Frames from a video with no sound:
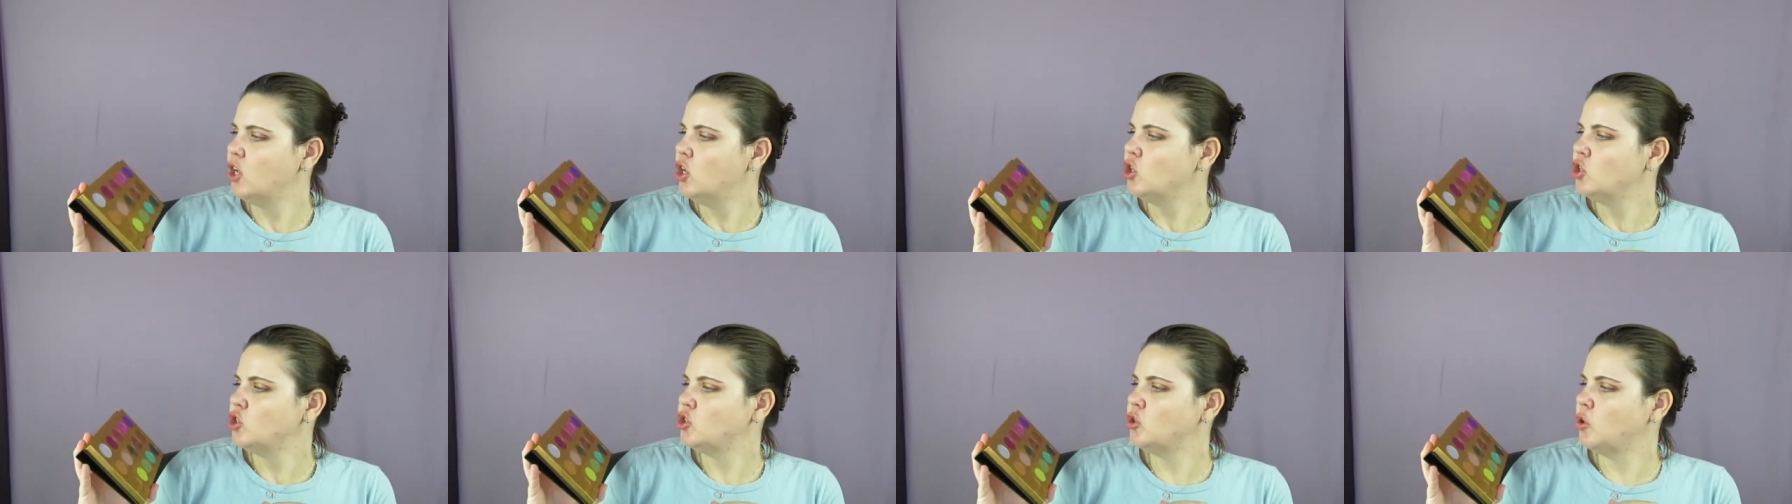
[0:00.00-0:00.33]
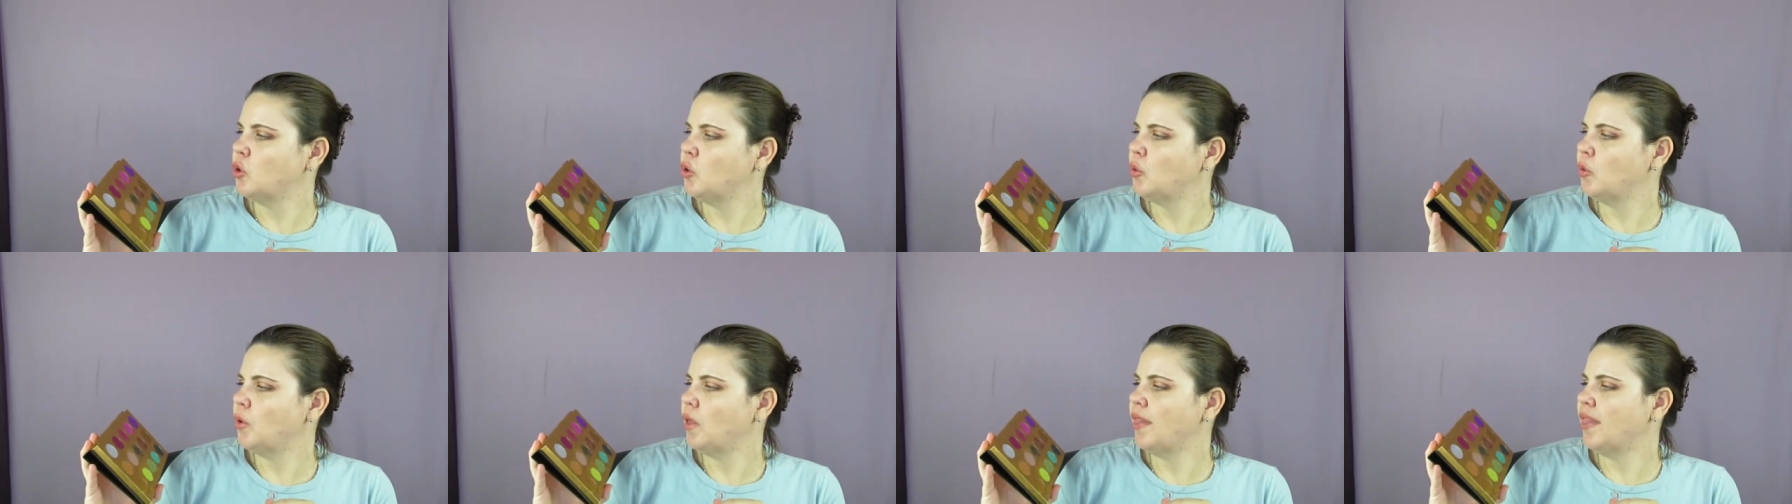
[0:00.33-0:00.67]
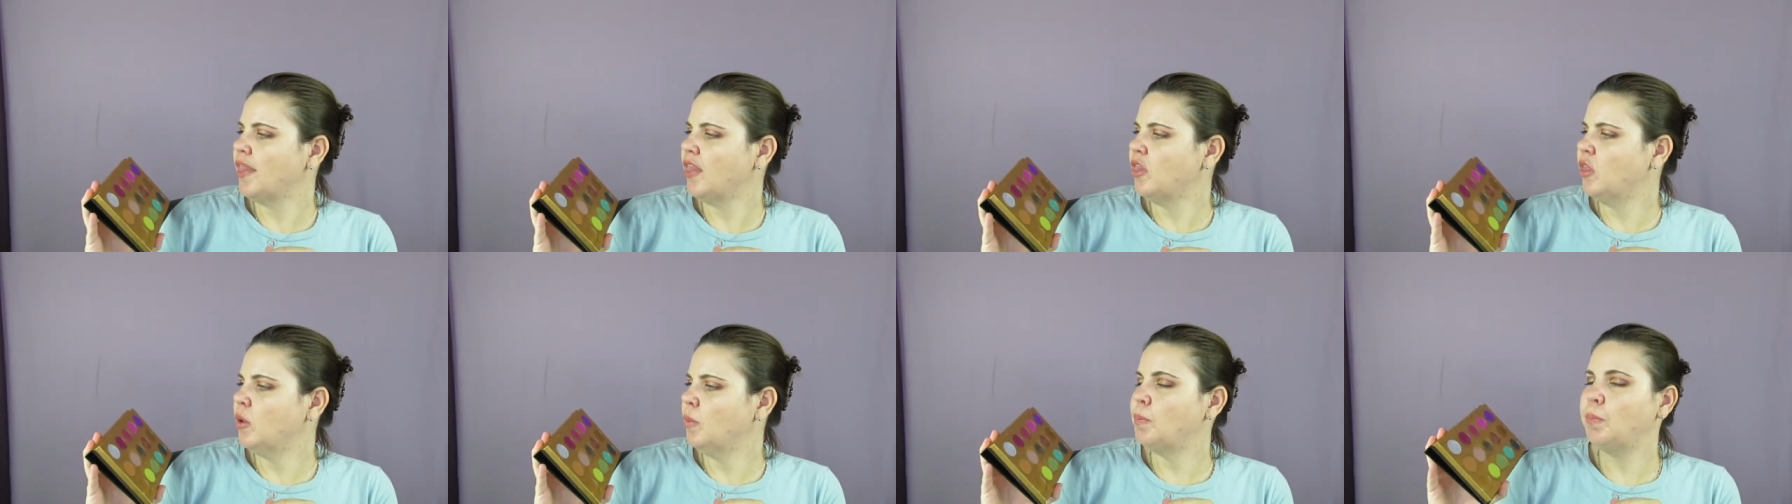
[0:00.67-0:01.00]
So
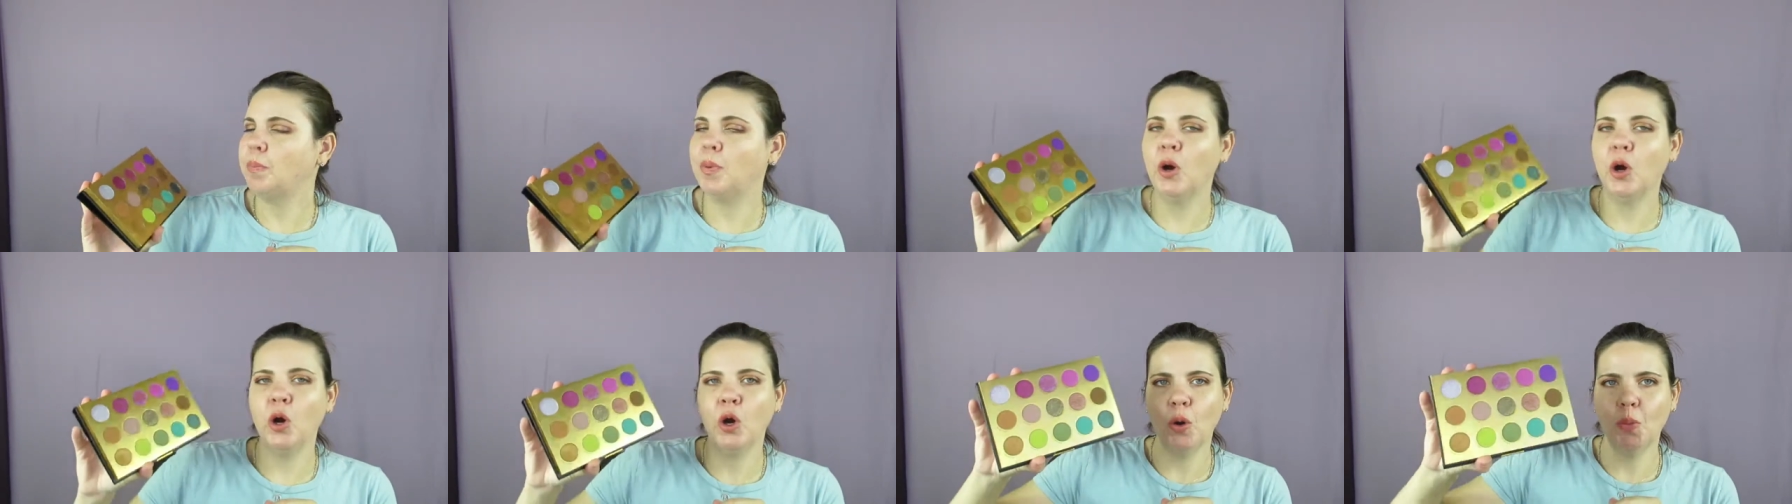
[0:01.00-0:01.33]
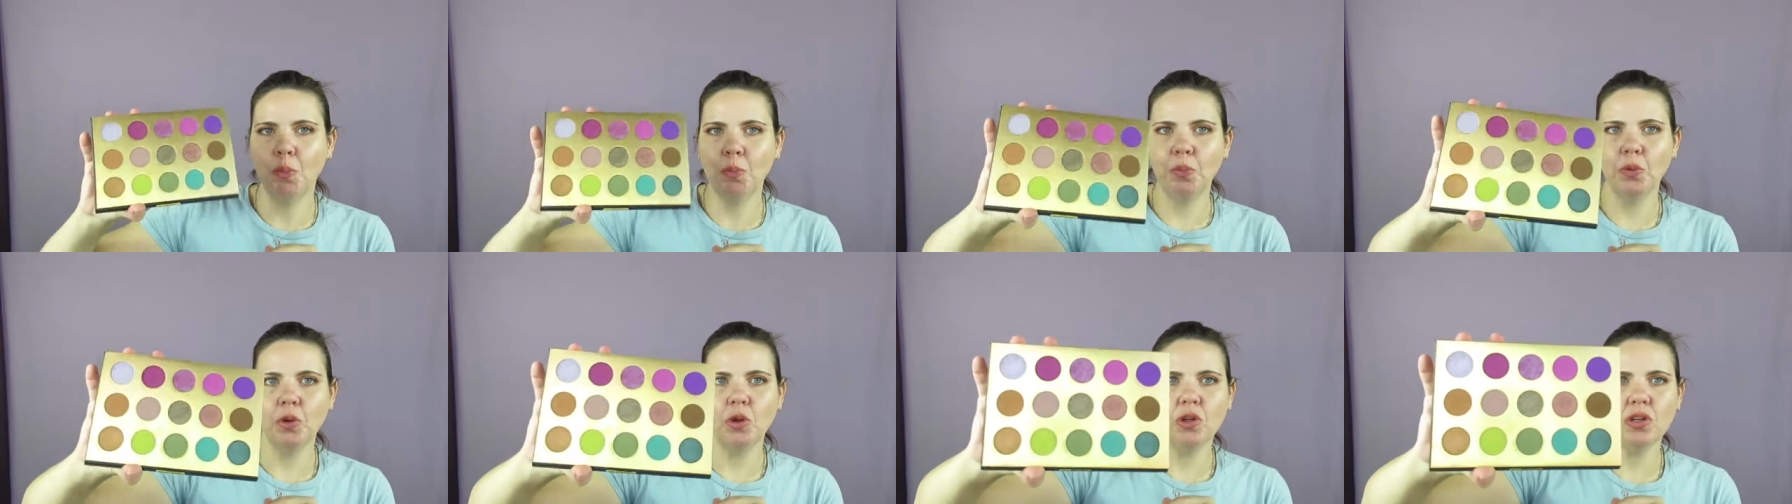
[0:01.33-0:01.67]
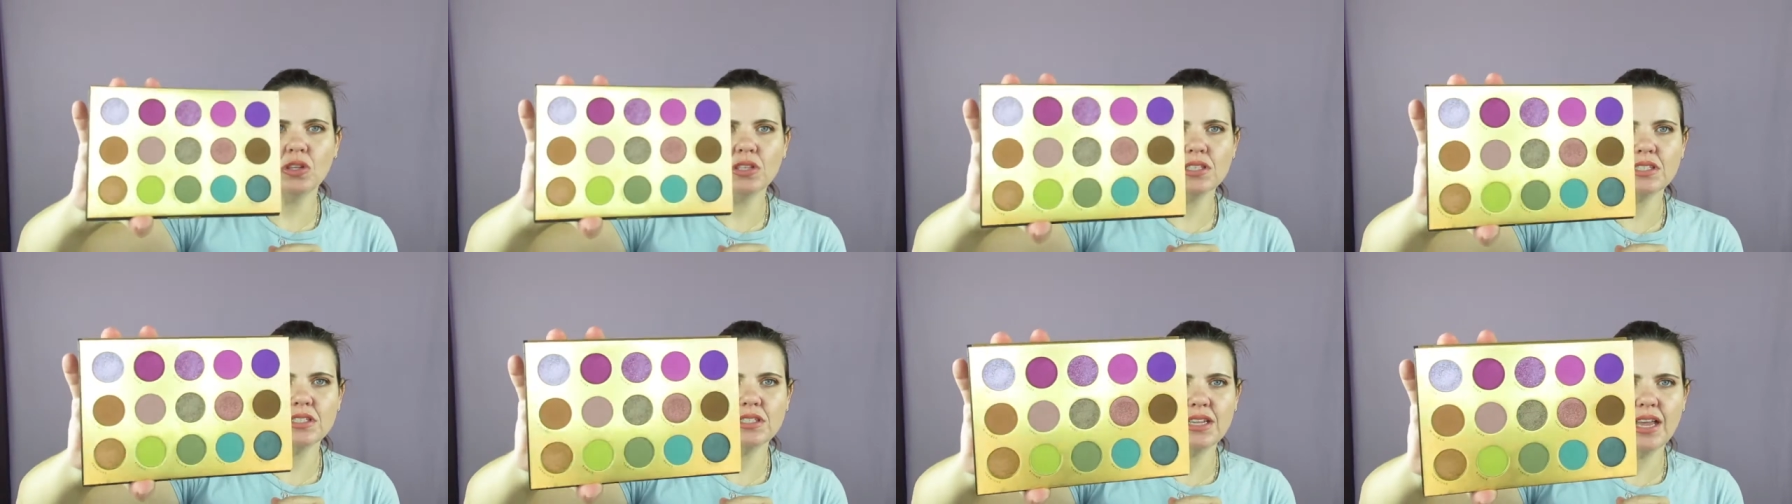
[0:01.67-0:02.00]
the
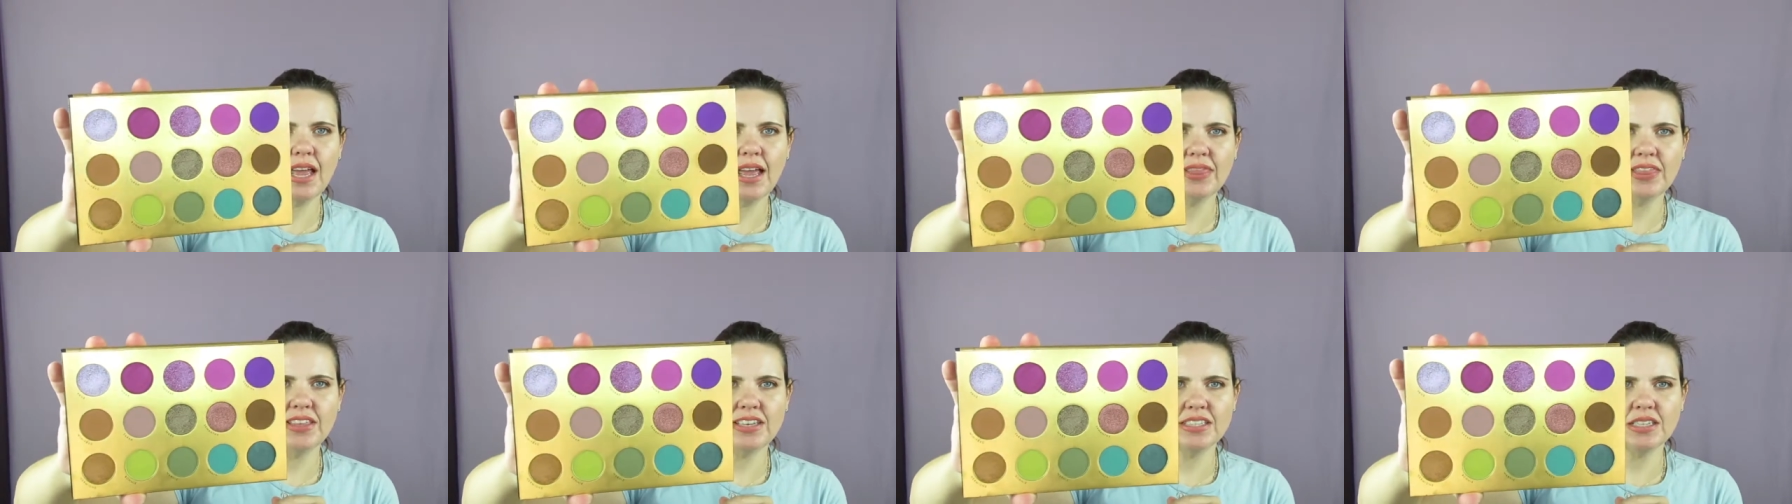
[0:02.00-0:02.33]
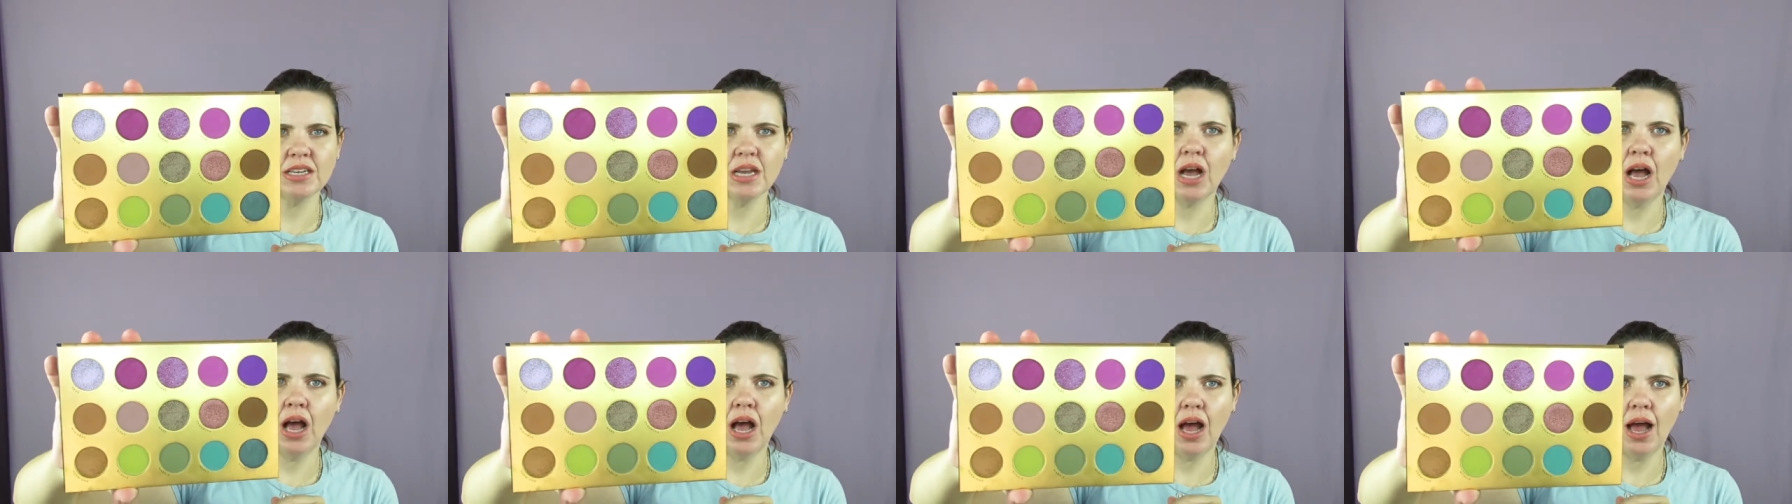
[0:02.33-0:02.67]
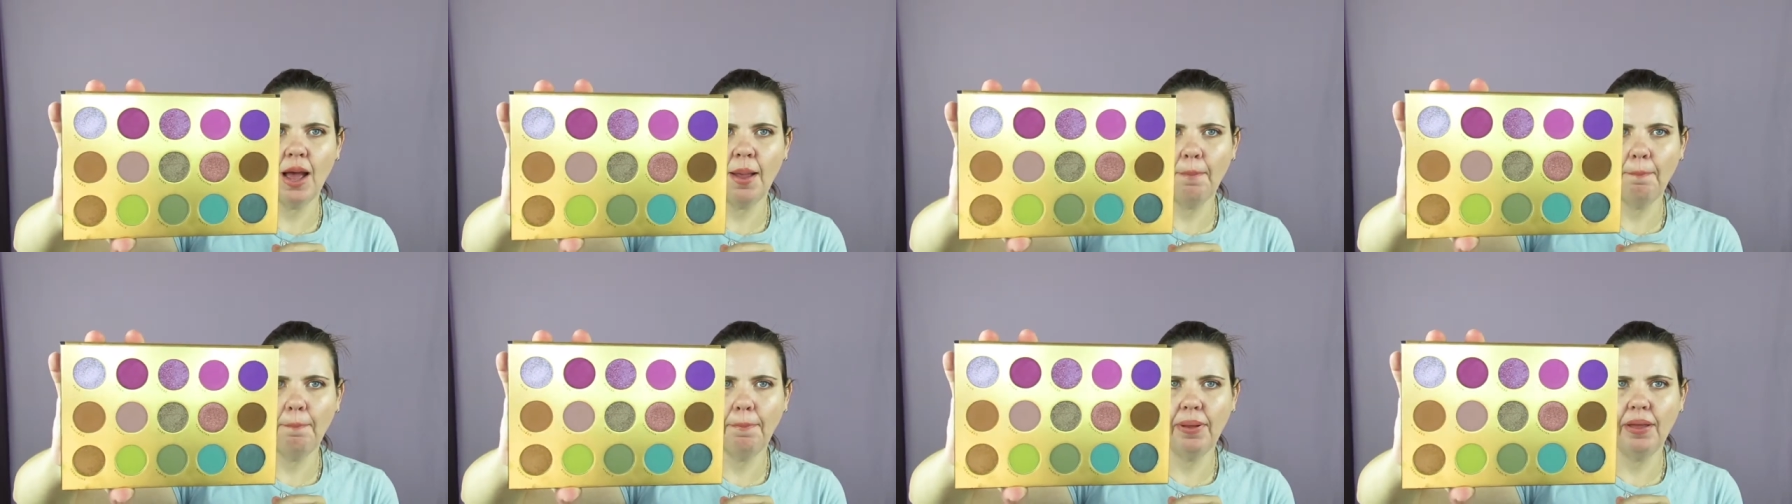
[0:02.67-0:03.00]
purples at the
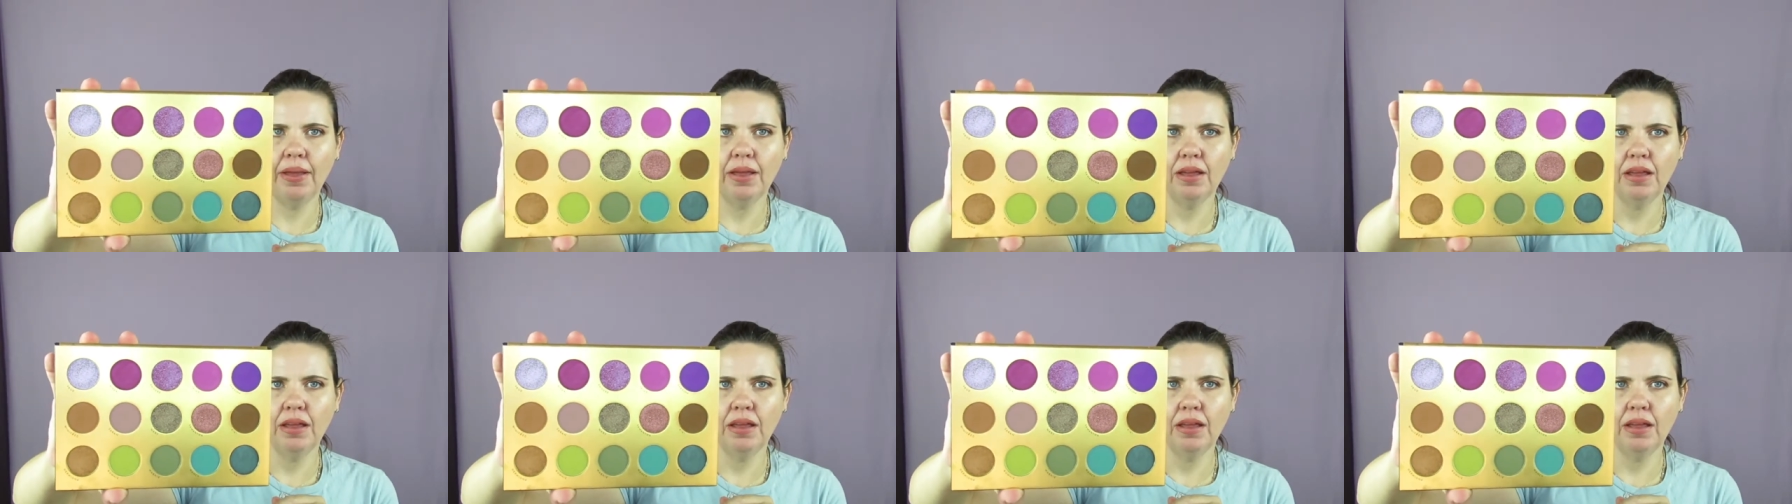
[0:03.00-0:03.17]
top